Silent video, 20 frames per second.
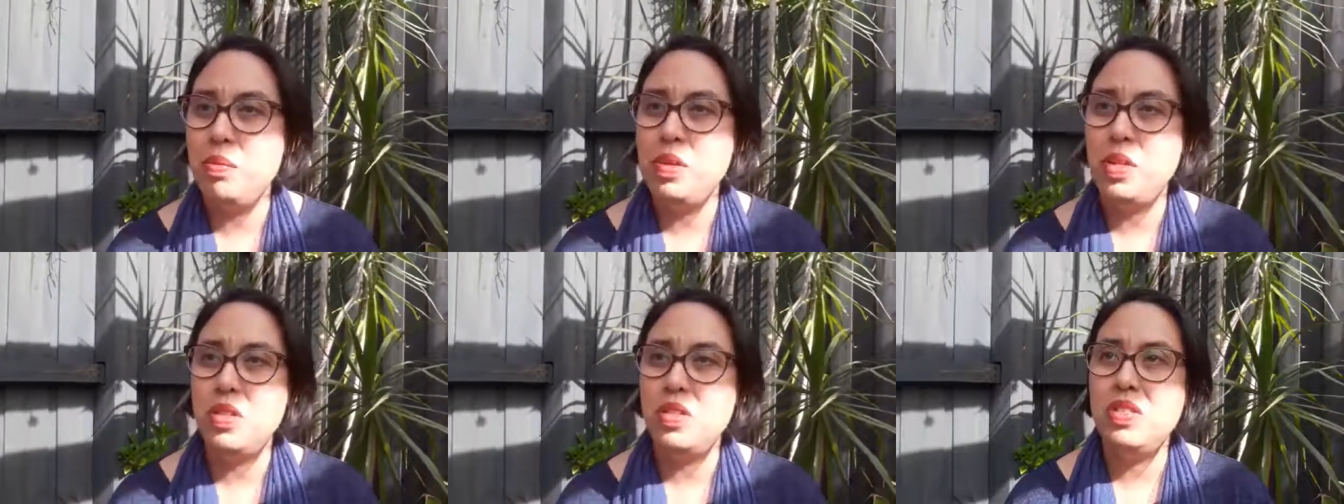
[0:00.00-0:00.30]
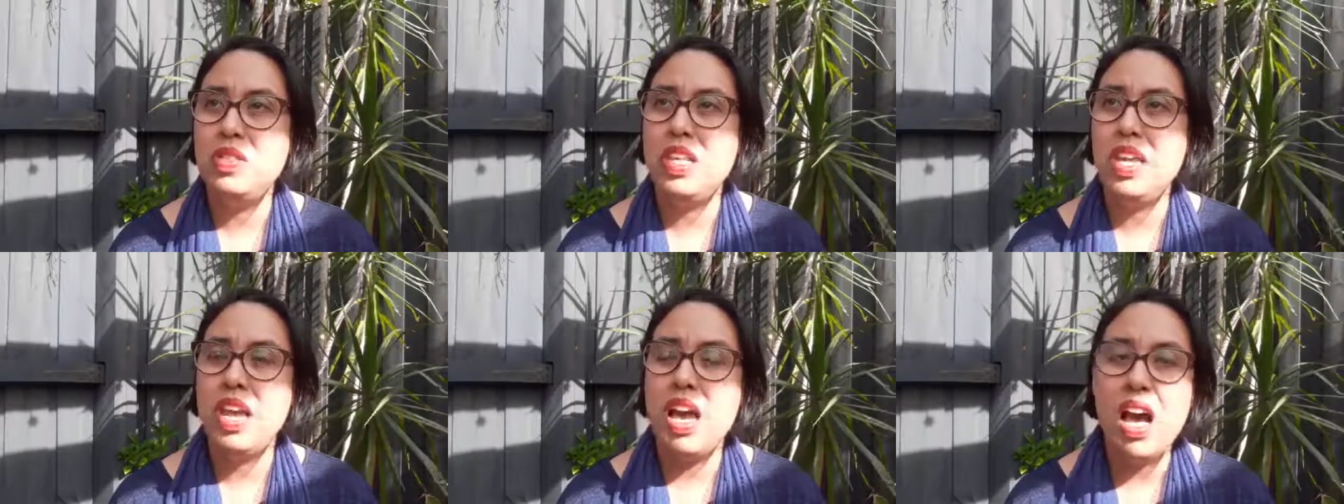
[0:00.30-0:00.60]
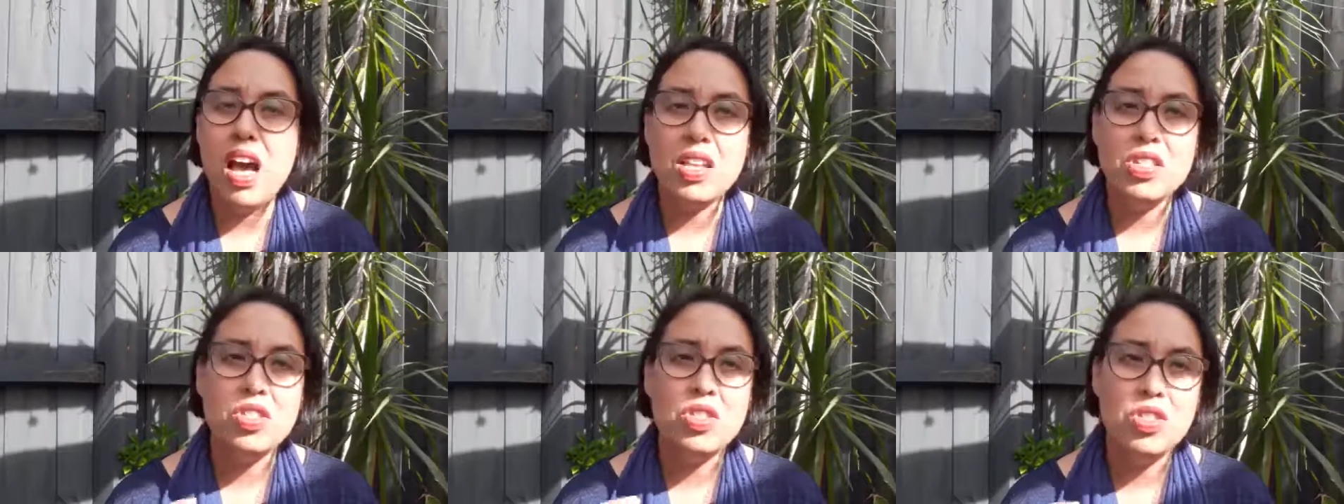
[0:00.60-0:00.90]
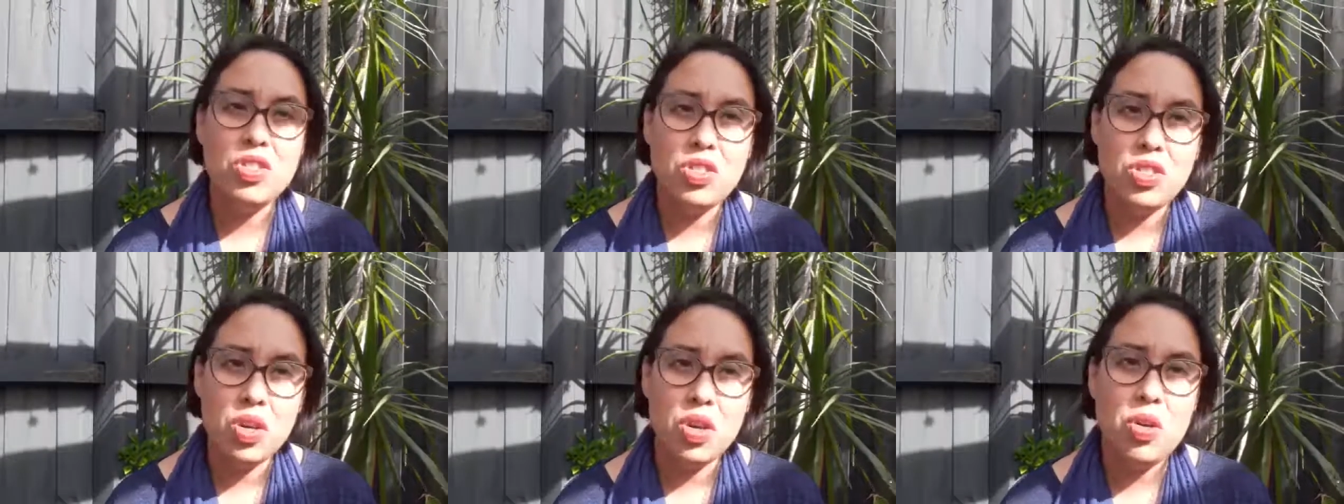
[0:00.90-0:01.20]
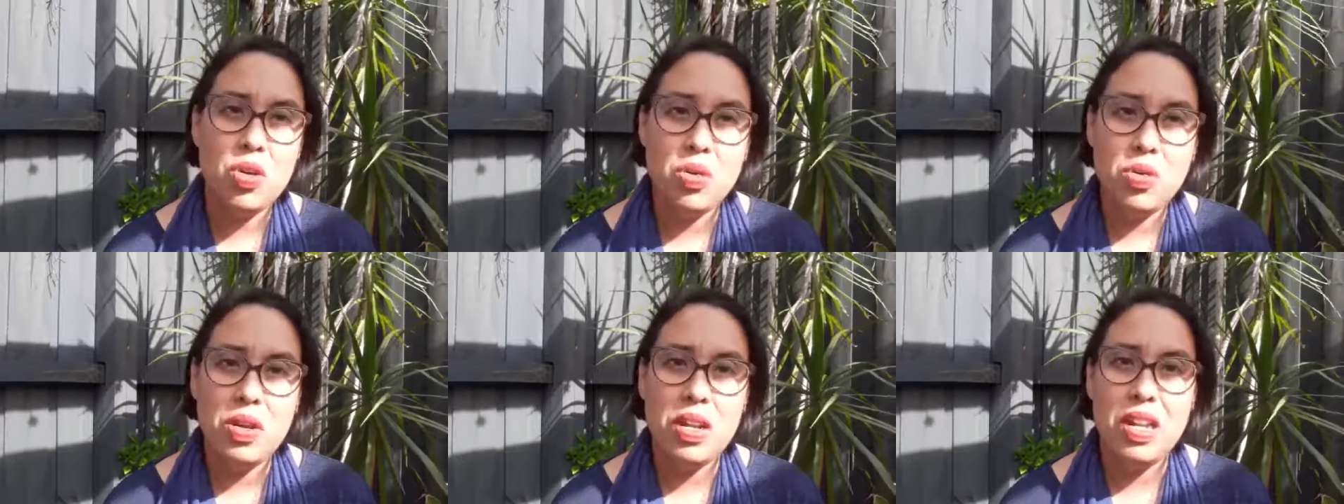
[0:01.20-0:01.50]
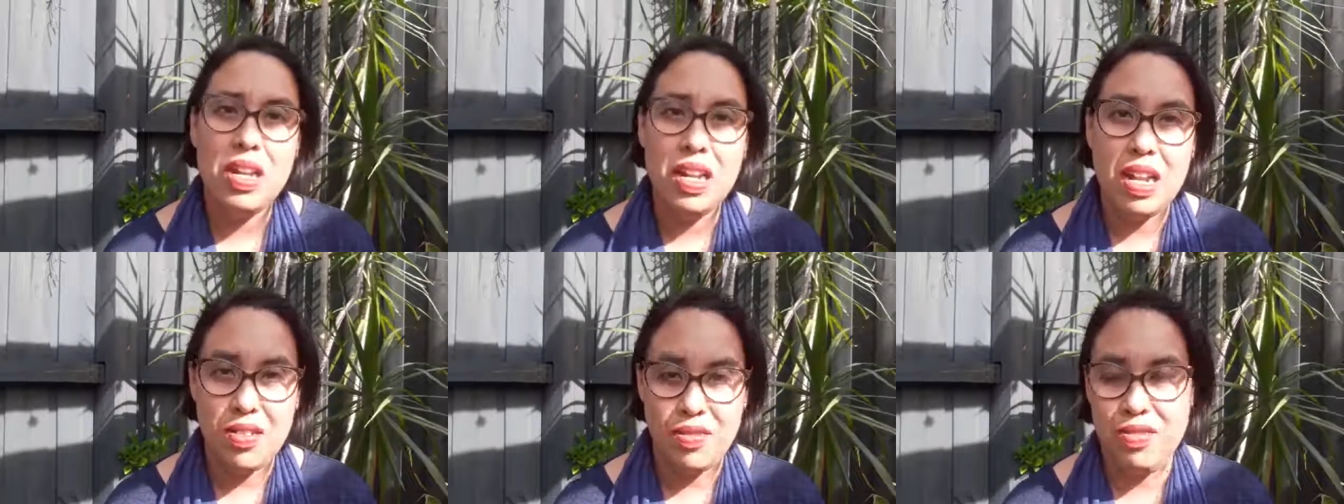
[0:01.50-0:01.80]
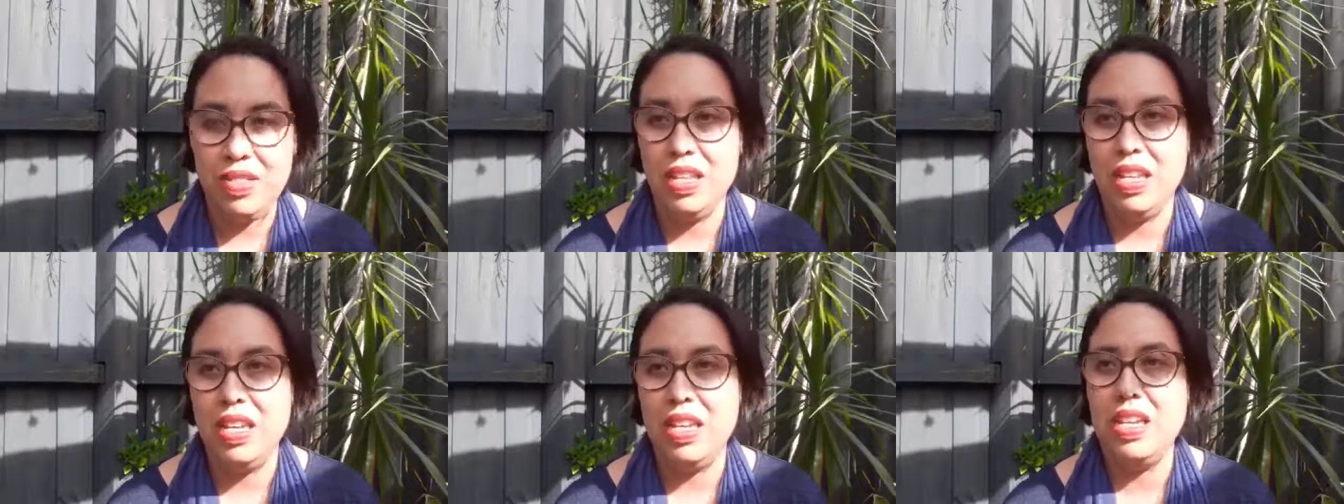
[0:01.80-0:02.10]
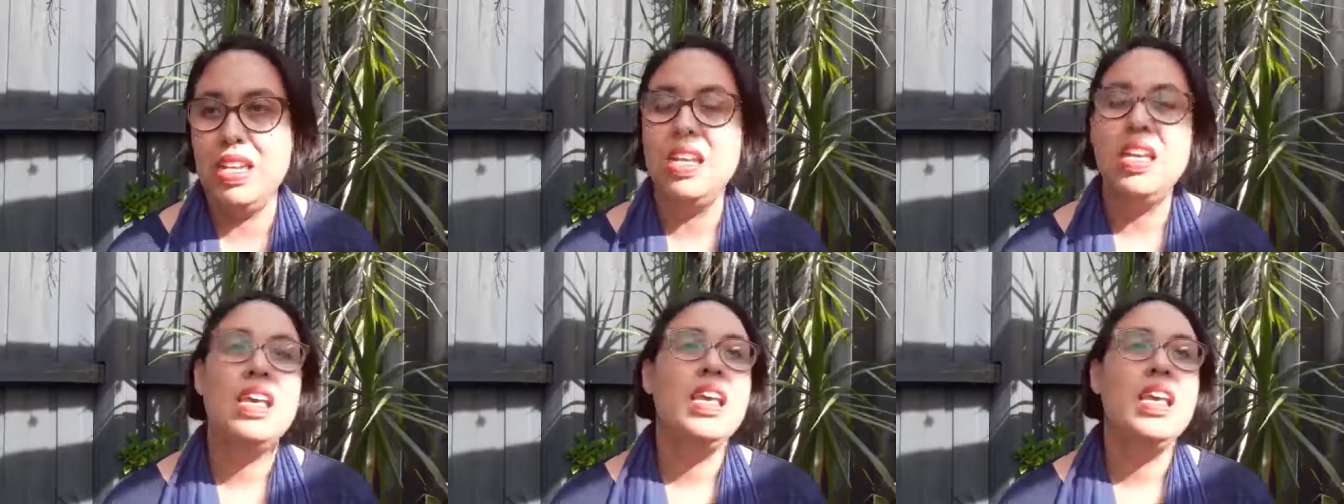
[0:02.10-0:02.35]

because they are so lovely